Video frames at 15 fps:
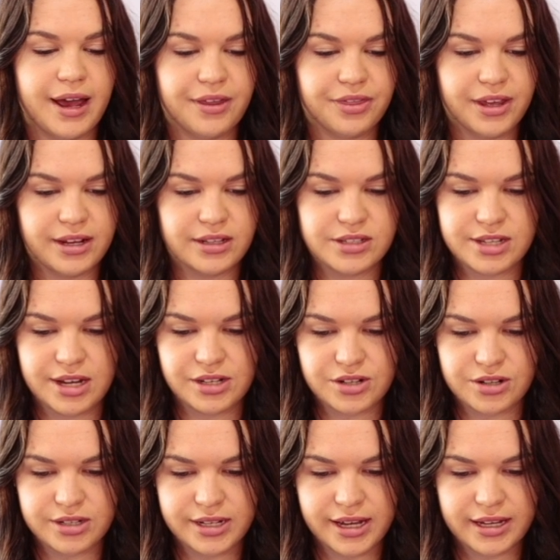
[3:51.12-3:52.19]
And then
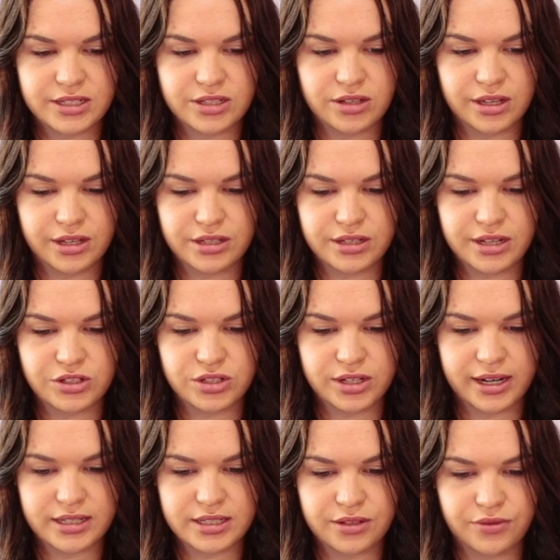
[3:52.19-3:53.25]
center text, you can
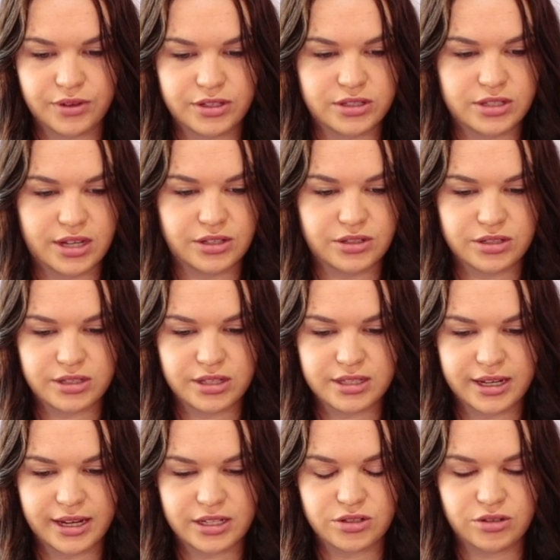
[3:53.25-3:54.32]
adjust if it centers the
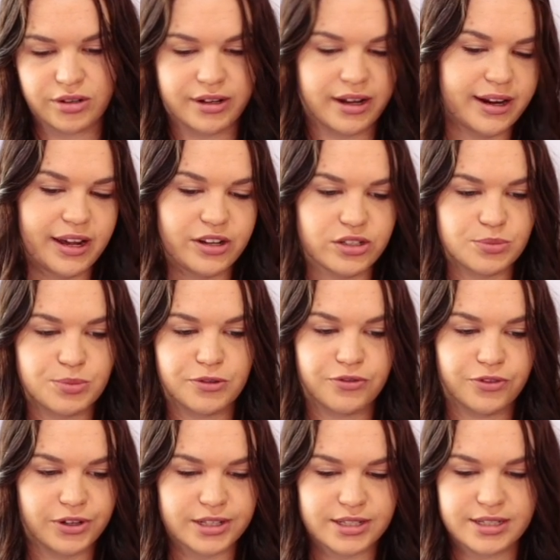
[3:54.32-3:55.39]
text or not. I just
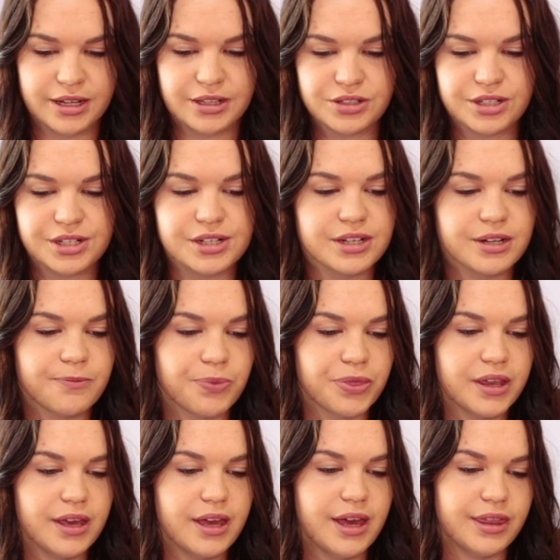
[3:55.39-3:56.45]
prefer it centered.
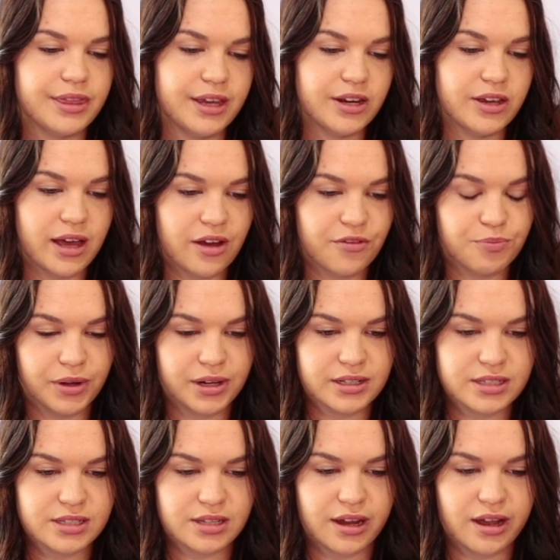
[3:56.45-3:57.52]
Then you have button
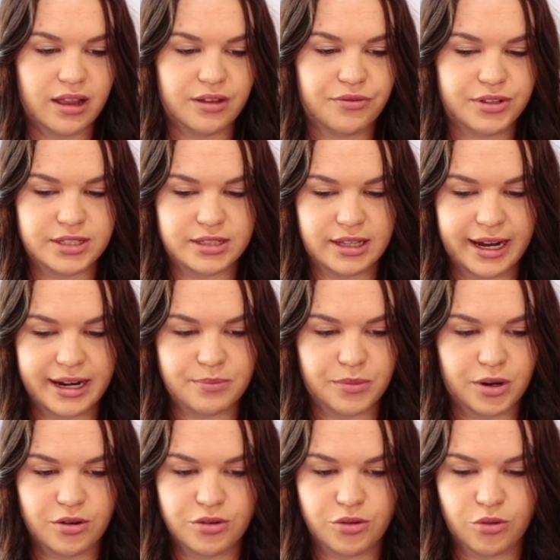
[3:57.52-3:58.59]
style, if it's light
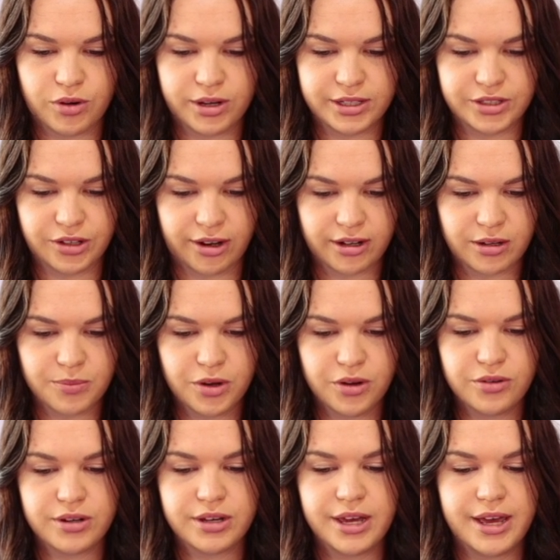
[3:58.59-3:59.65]
mode or dark
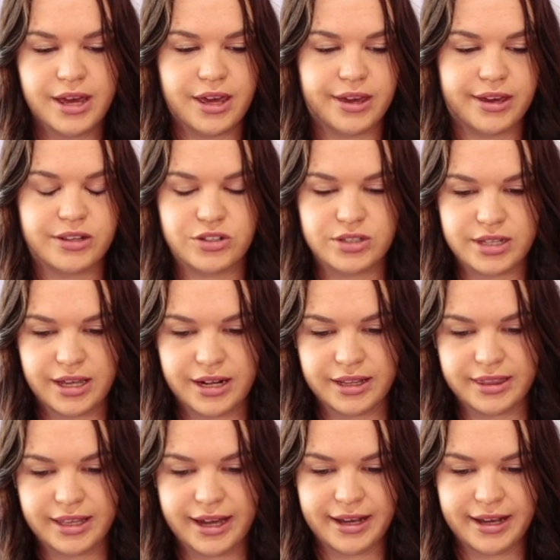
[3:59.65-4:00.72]
mode. You can just
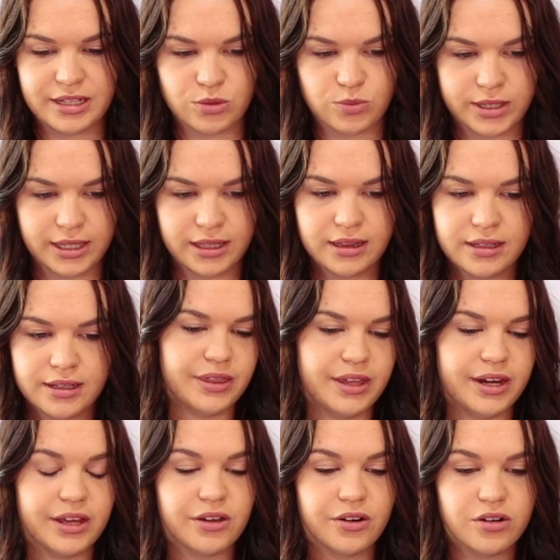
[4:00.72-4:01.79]
edit as well.
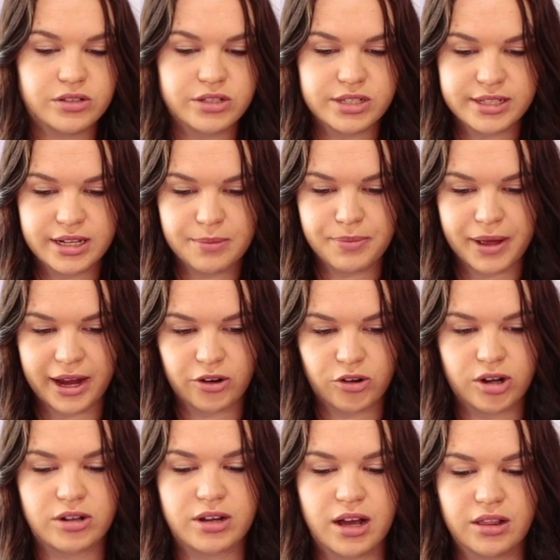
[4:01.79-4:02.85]
Then you can also set a
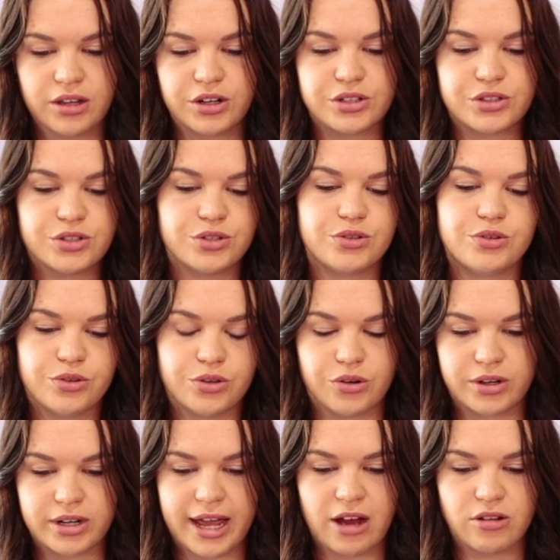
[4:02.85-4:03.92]
background color to
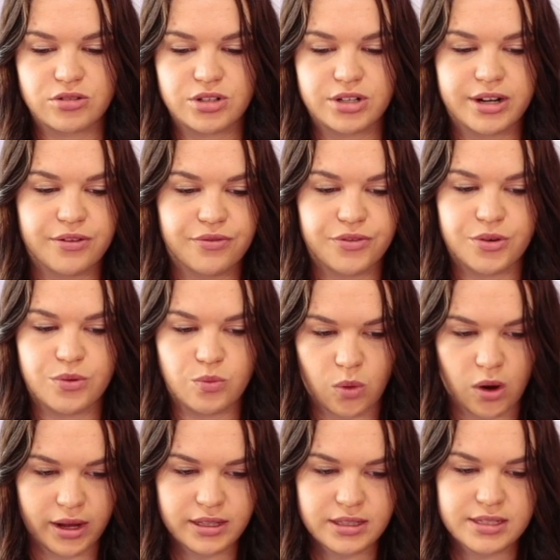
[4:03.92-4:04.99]
your counter if you
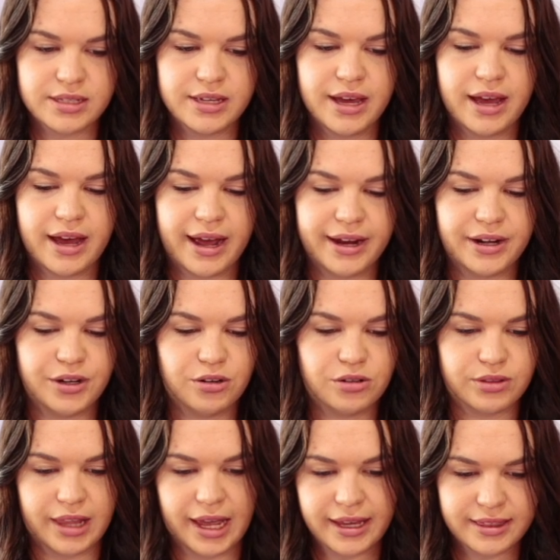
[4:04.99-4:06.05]
want. I
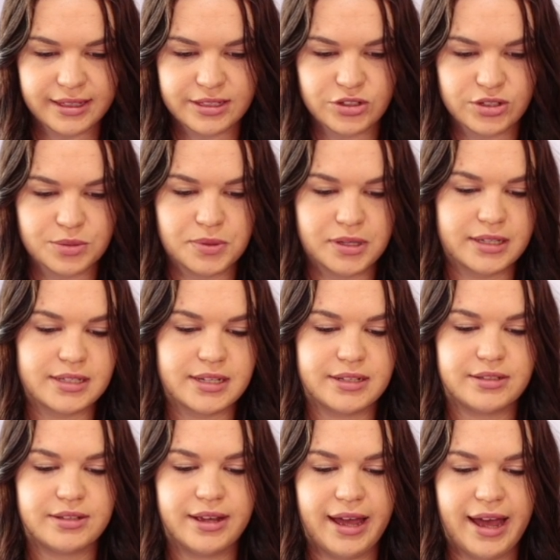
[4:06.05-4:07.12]
don't like this just because
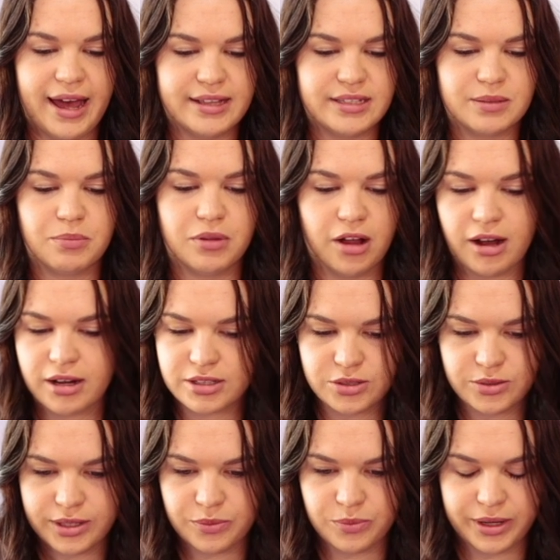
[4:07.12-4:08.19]
it adds a block
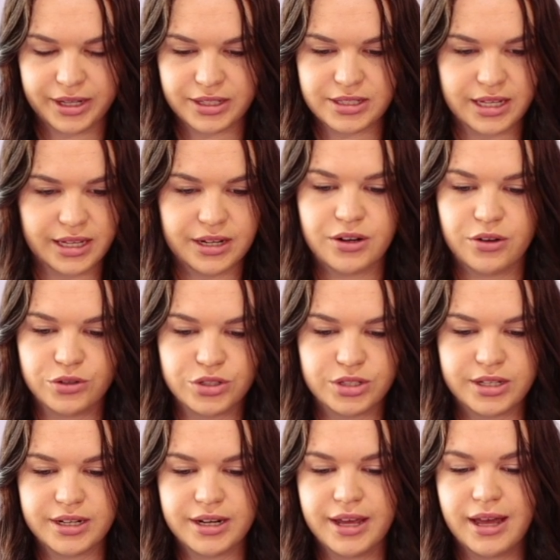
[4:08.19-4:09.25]
to it when it's in
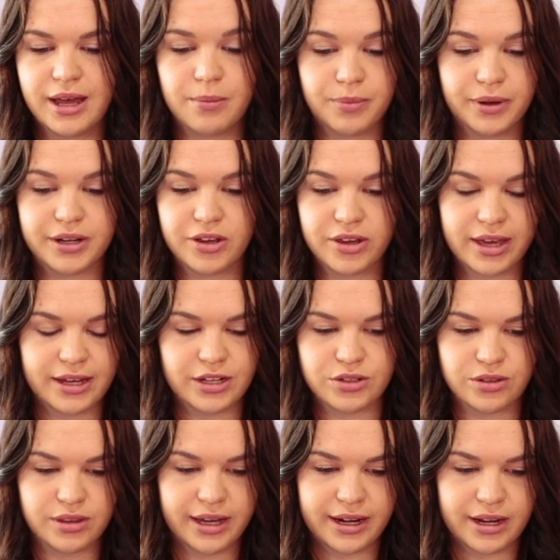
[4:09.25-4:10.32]
Notion, but you can
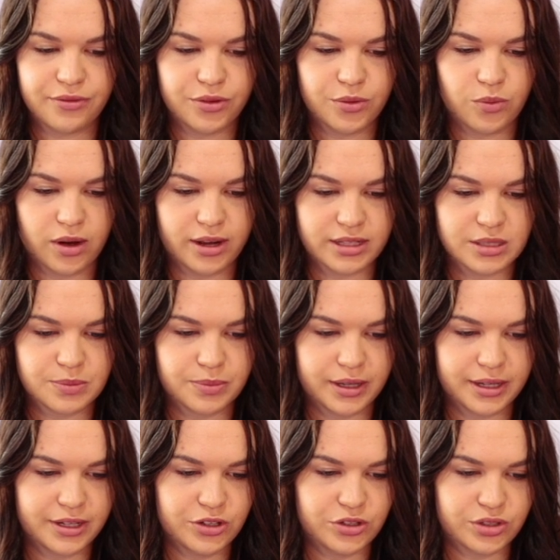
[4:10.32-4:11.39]
do that if you want,
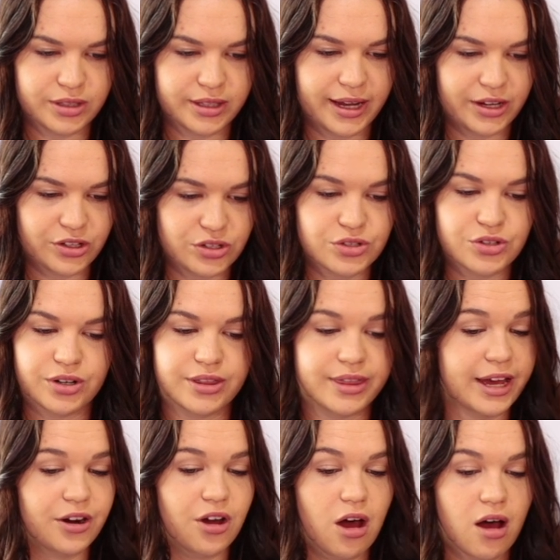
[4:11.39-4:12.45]
but usually I just turn
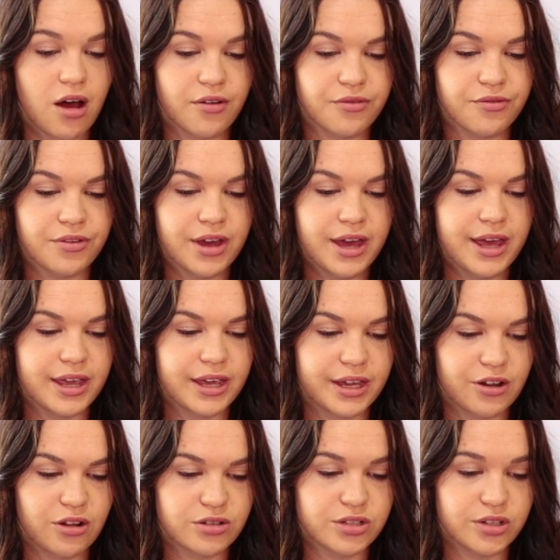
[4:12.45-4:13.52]
that off. You
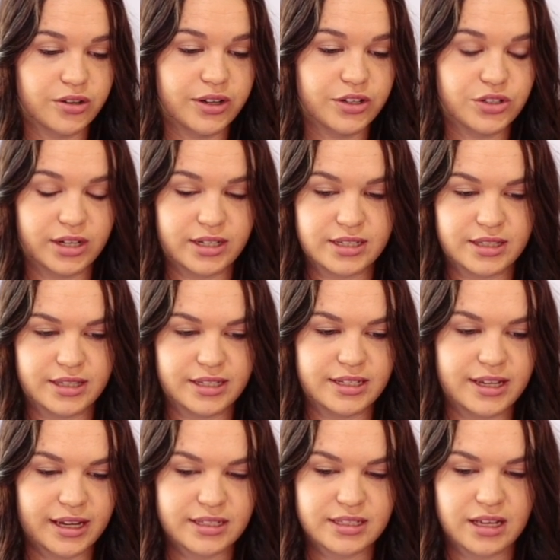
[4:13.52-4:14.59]
can also adjust the
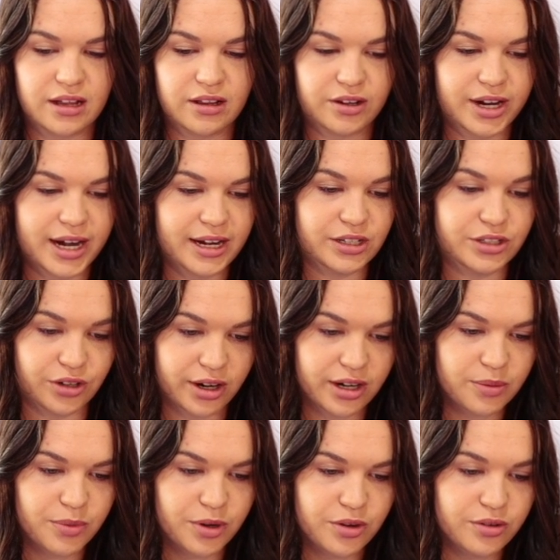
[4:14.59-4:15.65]
text color in
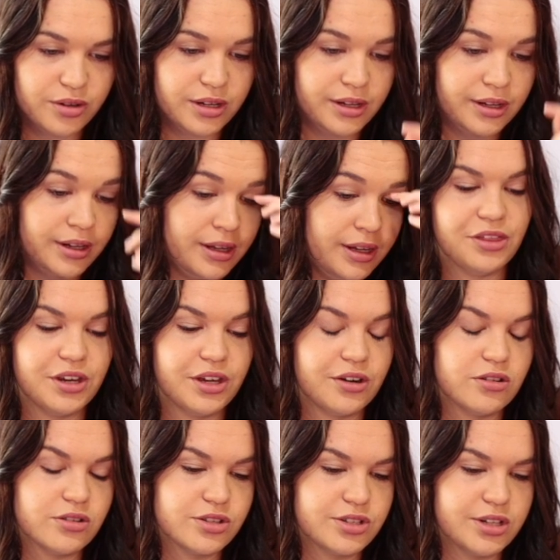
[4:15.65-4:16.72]
dark mode. And then you can
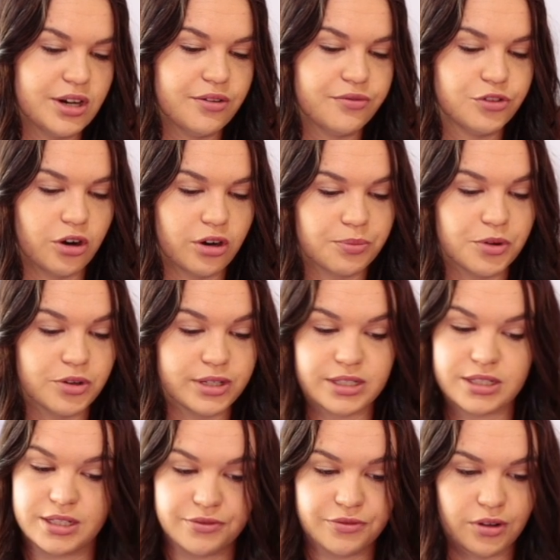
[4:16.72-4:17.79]
also set if dark mode is
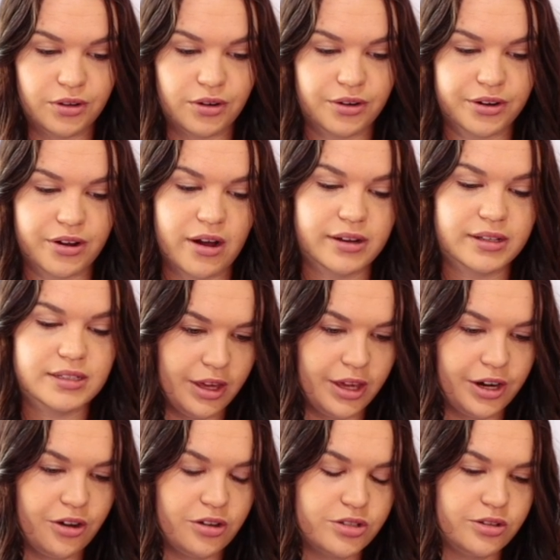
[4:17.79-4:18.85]
default or not. You
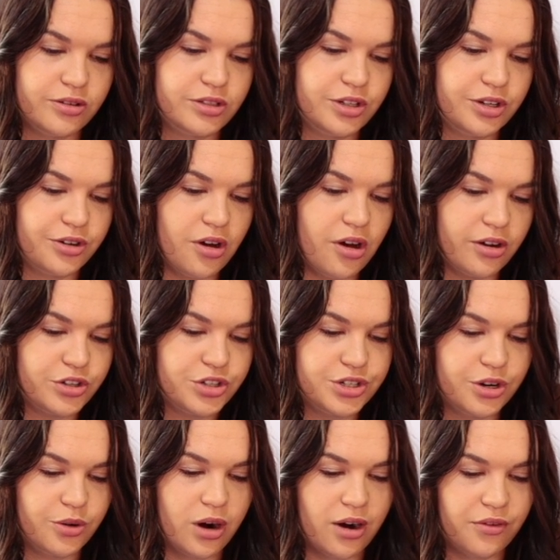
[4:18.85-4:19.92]
can also turn on
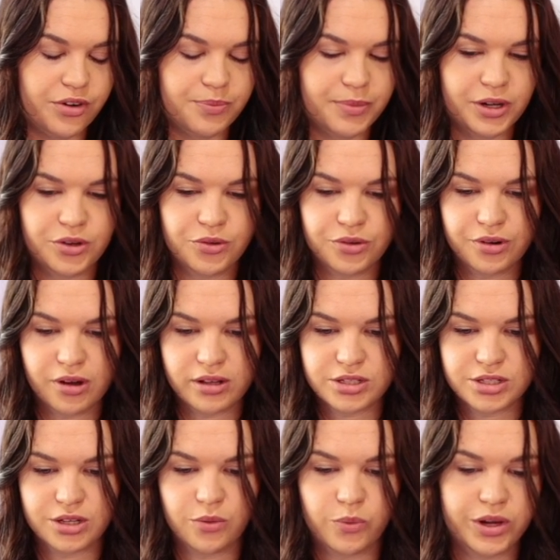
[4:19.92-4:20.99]
show hover menu or not.
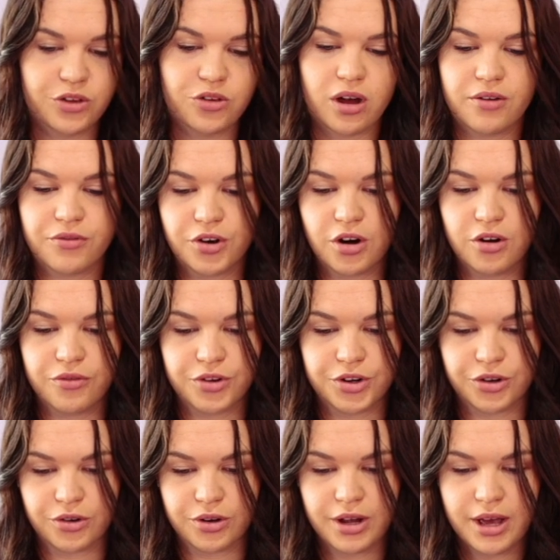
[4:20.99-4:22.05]
So when you hover over
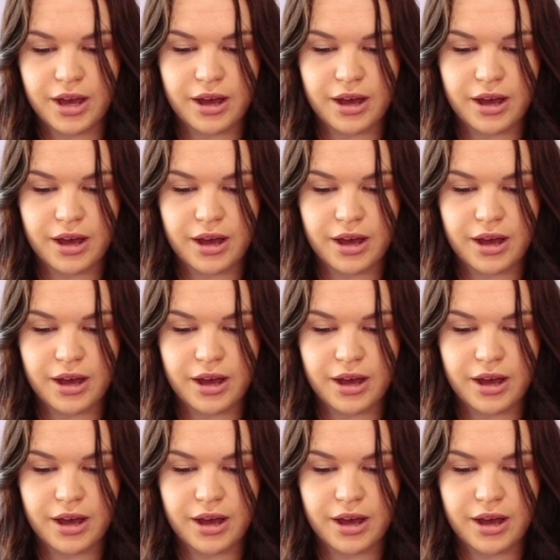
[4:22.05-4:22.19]
your